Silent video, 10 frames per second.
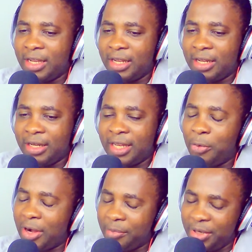
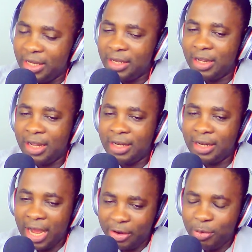that would have been
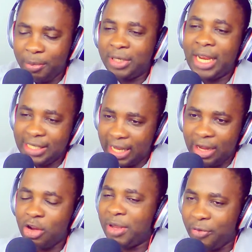an argument, but that is an
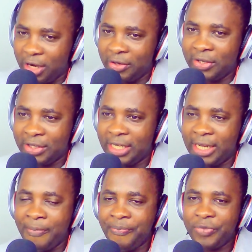argument for another
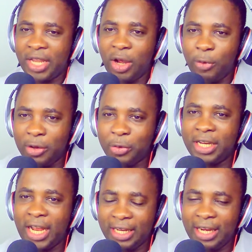day. Now we're
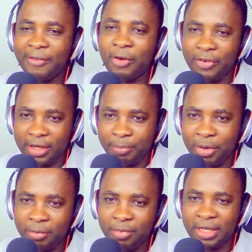looking at the life of a
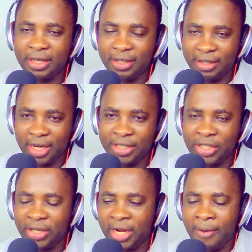republic,
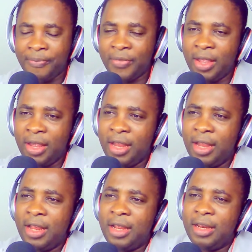Nigeria.
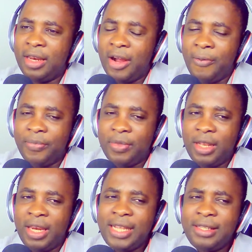Now,
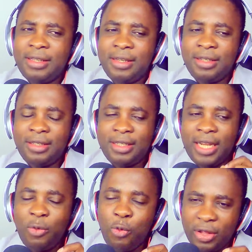let's
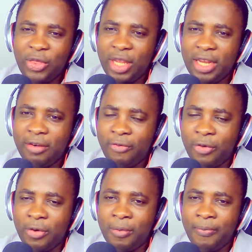take one thing
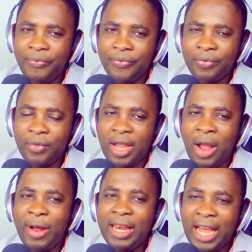from
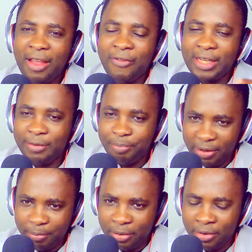our life as a
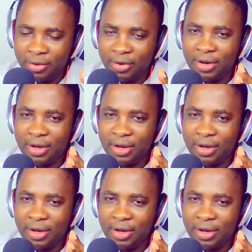people